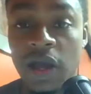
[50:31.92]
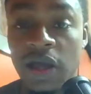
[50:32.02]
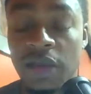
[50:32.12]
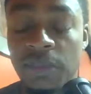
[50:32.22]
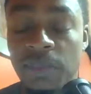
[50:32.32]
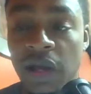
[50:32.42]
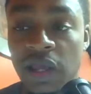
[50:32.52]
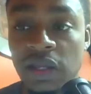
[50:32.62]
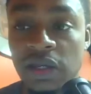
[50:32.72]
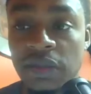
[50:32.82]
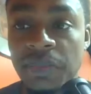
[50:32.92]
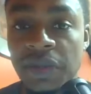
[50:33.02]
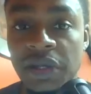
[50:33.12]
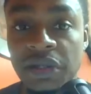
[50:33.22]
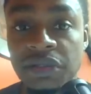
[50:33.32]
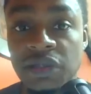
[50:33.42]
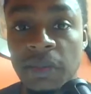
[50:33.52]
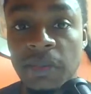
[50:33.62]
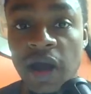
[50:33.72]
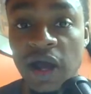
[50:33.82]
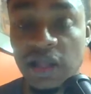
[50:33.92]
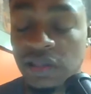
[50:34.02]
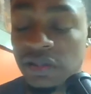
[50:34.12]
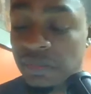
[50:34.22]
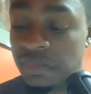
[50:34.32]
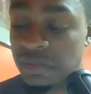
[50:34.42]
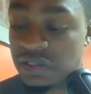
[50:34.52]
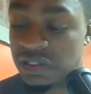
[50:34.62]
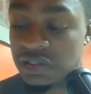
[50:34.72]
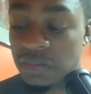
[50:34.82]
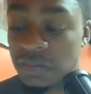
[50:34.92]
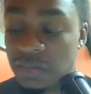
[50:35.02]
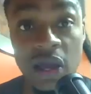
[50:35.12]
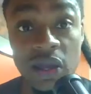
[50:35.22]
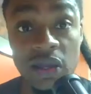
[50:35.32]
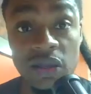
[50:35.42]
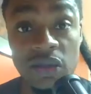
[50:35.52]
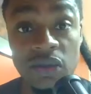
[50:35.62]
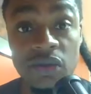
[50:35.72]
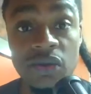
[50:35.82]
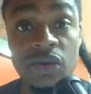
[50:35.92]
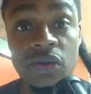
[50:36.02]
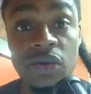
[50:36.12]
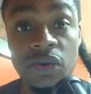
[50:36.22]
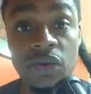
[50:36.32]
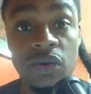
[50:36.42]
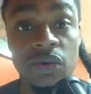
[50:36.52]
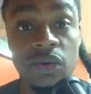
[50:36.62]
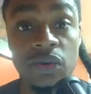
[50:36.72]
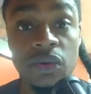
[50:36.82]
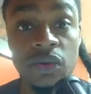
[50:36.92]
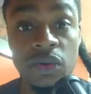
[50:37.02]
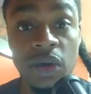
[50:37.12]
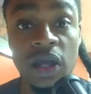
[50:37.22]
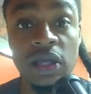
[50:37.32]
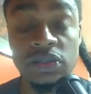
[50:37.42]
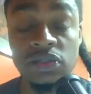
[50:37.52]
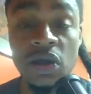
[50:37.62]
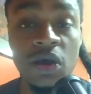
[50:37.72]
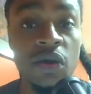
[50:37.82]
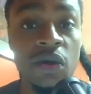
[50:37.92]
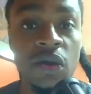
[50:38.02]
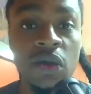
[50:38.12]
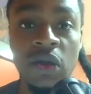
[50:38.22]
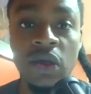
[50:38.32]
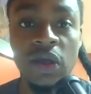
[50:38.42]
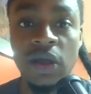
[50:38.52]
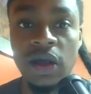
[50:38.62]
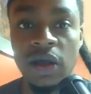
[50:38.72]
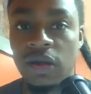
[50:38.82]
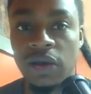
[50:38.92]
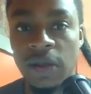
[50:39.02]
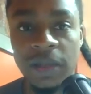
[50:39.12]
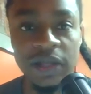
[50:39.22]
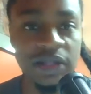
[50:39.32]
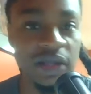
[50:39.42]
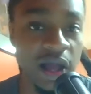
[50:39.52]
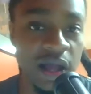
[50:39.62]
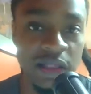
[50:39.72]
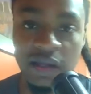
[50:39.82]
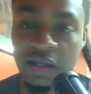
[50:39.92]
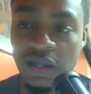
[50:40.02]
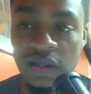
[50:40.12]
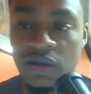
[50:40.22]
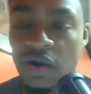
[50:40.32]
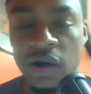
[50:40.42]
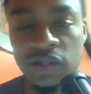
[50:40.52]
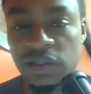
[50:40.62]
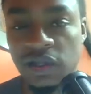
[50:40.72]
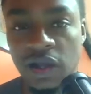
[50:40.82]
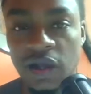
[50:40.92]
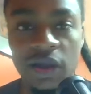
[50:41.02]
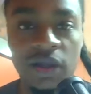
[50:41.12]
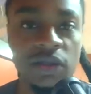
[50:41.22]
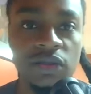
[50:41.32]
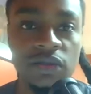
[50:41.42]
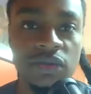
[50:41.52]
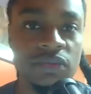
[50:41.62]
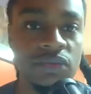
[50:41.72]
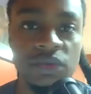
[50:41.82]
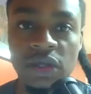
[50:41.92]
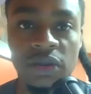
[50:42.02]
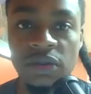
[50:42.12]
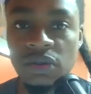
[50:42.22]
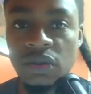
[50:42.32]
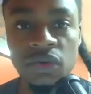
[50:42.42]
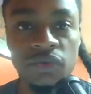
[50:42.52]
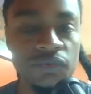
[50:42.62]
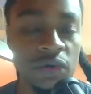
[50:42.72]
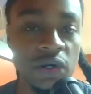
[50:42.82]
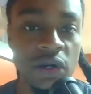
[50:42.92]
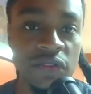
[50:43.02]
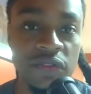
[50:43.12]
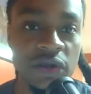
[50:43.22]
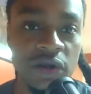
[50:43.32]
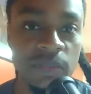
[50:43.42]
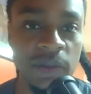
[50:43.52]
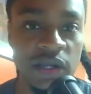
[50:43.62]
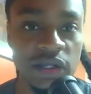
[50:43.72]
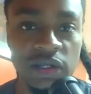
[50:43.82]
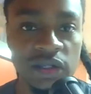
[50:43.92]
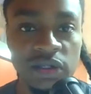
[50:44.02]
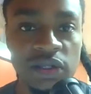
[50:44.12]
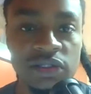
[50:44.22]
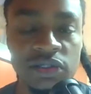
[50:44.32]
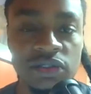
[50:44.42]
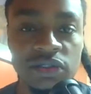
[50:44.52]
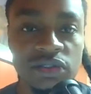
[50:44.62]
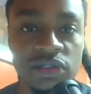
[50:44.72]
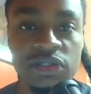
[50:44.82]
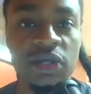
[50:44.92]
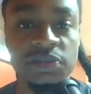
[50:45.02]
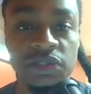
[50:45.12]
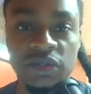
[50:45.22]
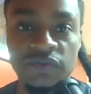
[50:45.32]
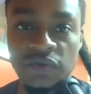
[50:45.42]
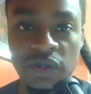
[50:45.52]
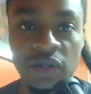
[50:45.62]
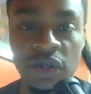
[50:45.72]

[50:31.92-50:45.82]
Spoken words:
Listen, I'm not by any means, I'm not the participation trophy guy, right? So I'm not the guy like, yeah, you go out there and you lose 40-0, everybody gets the same certificate.